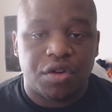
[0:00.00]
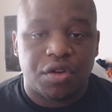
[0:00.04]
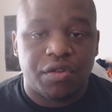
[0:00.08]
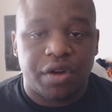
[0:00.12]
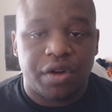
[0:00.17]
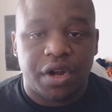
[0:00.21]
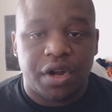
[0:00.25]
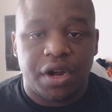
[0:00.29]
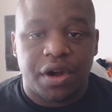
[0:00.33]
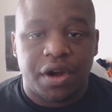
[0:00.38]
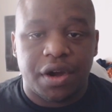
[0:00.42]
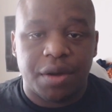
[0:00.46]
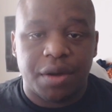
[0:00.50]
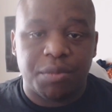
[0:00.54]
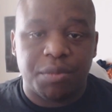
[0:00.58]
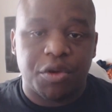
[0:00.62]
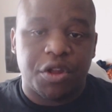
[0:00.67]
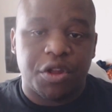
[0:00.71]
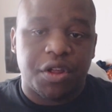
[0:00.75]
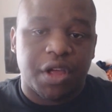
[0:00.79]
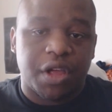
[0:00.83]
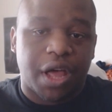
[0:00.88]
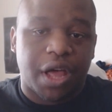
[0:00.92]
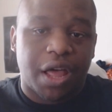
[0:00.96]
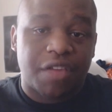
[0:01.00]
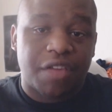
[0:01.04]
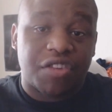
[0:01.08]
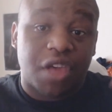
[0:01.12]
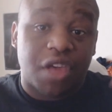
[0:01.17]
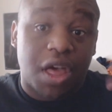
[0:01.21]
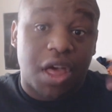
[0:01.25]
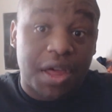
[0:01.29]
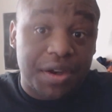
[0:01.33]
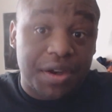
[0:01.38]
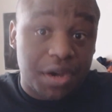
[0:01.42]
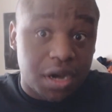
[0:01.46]
Curry here, and I'm bringing you
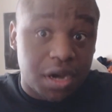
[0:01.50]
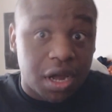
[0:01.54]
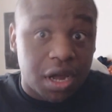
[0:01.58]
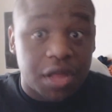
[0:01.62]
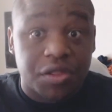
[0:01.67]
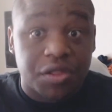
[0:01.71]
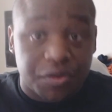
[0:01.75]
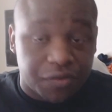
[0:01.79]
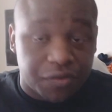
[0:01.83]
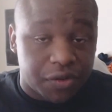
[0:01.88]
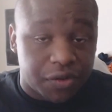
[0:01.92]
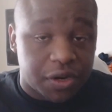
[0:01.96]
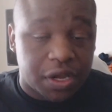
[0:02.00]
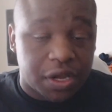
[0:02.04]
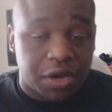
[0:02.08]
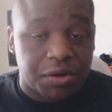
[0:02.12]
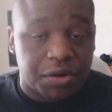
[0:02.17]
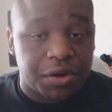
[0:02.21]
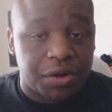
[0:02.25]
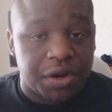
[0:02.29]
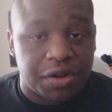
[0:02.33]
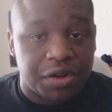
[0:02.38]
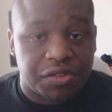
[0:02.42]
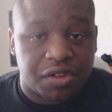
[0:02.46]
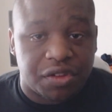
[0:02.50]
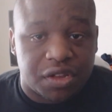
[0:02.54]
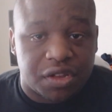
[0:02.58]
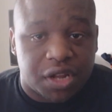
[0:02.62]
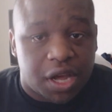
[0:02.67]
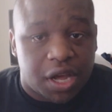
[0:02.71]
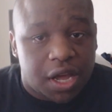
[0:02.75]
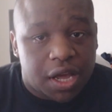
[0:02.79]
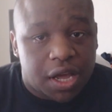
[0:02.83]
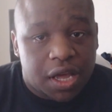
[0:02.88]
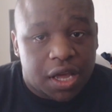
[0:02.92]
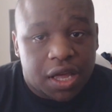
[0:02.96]
guys another video here
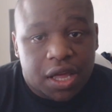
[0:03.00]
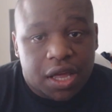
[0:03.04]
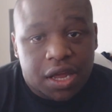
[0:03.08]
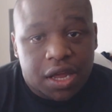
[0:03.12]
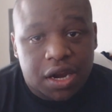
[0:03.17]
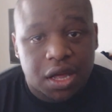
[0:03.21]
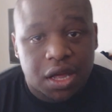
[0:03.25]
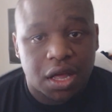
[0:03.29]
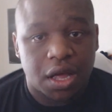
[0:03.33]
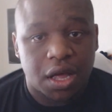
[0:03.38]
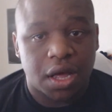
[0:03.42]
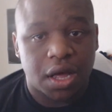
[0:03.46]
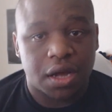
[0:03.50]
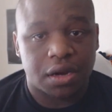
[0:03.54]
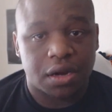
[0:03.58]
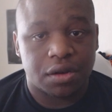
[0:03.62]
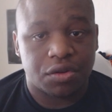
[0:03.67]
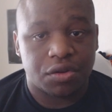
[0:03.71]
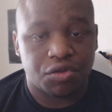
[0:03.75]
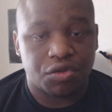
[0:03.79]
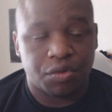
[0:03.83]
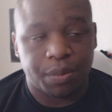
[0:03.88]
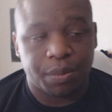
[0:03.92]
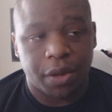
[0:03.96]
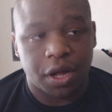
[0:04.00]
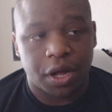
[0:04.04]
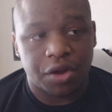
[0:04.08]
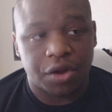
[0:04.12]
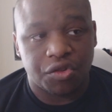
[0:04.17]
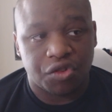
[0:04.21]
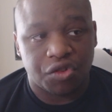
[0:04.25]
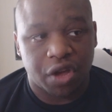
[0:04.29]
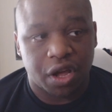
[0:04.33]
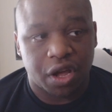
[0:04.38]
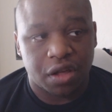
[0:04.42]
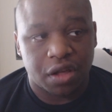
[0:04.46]
today. And I do
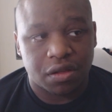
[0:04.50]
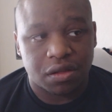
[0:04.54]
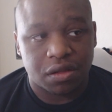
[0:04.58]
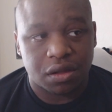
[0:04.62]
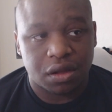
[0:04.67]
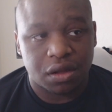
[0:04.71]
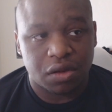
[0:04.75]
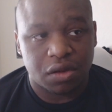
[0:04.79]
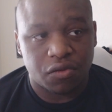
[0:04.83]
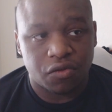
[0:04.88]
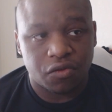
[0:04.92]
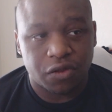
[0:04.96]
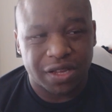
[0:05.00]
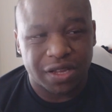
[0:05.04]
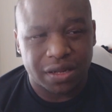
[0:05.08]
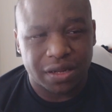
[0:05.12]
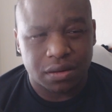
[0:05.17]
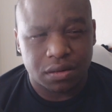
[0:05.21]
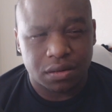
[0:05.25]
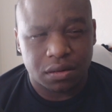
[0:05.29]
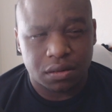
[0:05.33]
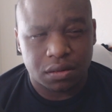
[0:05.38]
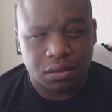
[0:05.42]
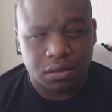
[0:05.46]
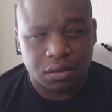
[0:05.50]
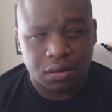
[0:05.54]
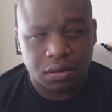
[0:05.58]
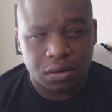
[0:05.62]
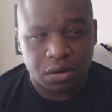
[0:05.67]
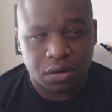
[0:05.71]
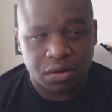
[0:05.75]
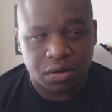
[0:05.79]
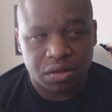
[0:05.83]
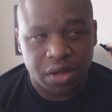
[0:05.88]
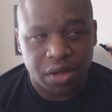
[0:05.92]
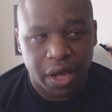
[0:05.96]
apologize if it
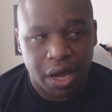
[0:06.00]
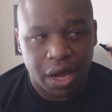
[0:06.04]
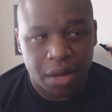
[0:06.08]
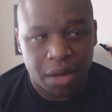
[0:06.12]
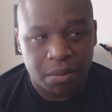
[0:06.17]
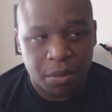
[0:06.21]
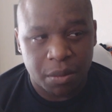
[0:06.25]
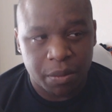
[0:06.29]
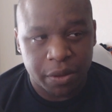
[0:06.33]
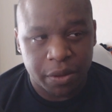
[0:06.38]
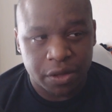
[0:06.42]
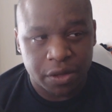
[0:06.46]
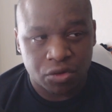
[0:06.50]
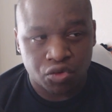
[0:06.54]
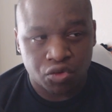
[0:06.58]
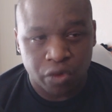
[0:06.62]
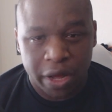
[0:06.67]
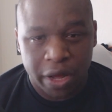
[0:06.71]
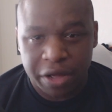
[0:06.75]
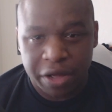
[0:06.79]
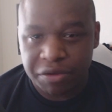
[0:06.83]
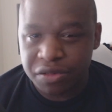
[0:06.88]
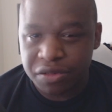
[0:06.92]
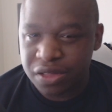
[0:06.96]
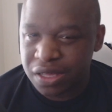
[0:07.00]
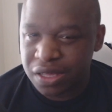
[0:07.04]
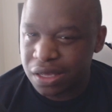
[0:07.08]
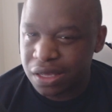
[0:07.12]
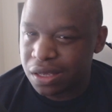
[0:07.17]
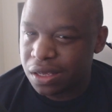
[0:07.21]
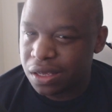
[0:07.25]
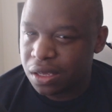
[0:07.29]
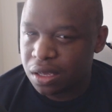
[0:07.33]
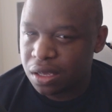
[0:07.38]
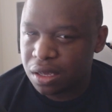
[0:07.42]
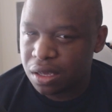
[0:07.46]
looks like I'm a bit
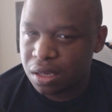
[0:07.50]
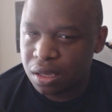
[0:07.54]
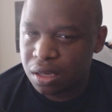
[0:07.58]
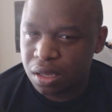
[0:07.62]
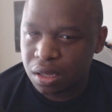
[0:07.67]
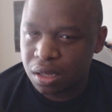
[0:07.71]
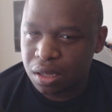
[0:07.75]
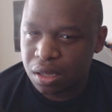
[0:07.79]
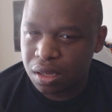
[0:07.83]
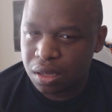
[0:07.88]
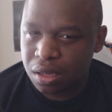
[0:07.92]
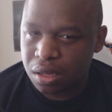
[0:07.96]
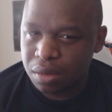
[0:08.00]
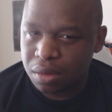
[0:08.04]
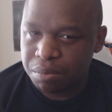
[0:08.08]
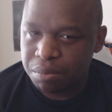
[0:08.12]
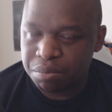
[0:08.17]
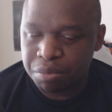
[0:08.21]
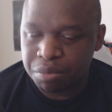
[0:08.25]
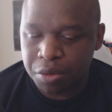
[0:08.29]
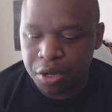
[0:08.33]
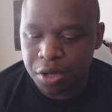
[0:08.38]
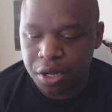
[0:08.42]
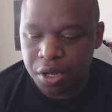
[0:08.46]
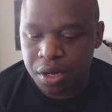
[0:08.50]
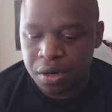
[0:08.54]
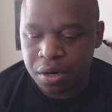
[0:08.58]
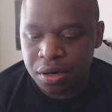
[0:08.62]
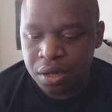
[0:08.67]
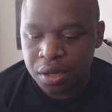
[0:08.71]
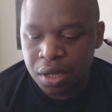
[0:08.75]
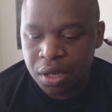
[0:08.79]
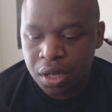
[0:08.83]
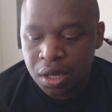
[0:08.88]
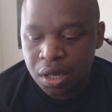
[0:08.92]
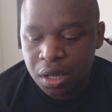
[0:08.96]
drowsy,
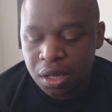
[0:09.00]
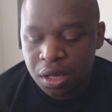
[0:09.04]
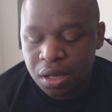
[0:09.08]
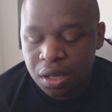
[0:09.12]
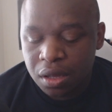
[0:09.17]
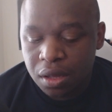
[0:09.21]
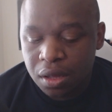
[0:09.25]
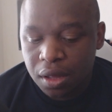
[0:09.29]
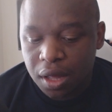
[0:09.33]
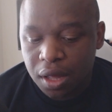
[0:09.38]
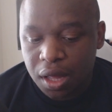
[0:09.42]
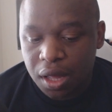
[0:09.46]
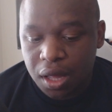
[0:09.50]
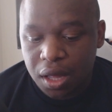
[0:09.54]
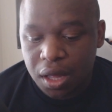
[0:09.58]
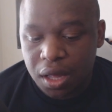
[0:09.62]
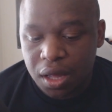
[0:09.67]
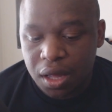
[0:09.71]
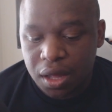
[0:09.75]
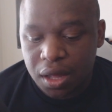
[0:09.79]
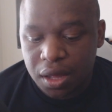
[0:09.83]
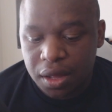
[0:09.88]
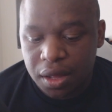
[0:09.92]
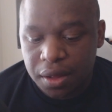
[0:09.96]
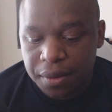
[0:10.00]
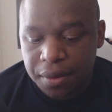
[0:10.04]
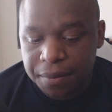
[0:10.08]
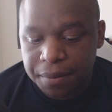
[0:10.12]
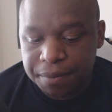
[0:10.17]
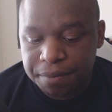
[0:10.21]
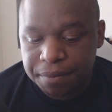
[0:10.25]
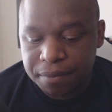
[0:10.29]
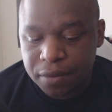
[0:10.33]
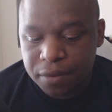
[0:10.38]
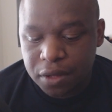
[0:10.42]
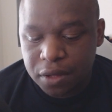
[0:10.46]
but
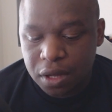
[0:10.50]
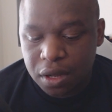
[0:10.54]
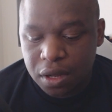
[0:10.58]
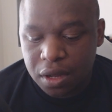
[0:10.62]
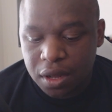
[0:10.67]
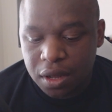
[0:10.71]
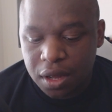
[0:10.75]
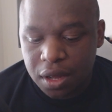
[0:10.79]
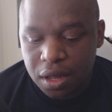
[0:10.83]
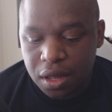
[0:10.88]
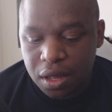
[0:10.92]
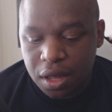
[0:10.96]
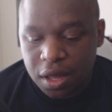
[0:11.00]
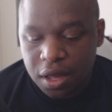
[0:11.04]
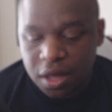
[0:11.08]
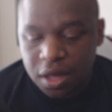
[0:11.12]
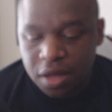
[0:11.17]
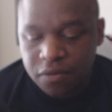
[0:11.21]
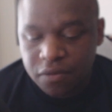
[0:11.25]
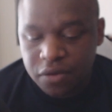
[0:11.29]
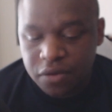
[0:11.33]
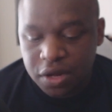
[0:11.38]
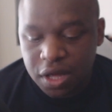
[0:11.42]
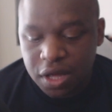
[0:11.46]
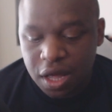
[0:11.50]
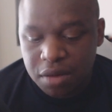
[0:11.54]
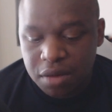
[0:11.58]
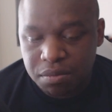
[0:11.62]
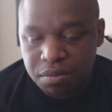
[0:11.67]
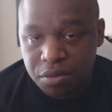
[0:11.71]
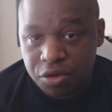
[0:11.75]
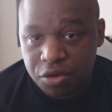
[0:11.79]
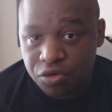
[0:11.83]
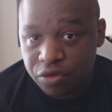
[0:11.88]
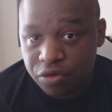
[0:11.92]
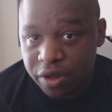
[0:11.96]
uh, I haven't
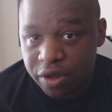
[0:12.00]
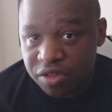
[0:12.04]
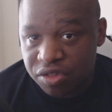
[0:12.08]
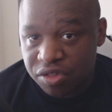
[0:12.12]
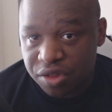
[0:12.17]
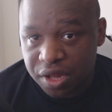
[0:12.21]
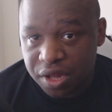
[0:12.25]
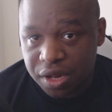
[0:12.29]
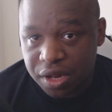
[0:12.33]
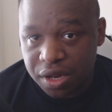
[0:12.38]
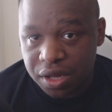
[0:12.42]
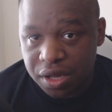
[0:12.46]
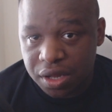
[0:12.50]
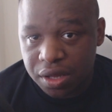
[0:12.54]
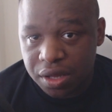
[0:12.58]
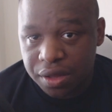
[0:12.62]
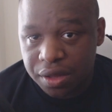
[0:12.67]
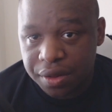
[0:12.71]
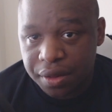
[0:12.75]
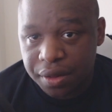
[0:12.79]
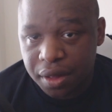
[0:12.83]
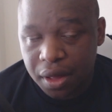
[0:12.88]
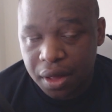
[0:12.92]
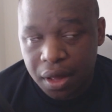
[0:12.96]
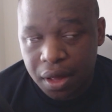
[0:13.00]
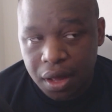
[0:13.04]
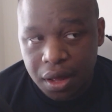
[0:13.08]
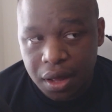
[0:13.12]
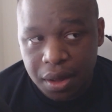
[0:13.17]
gotten much rest lately.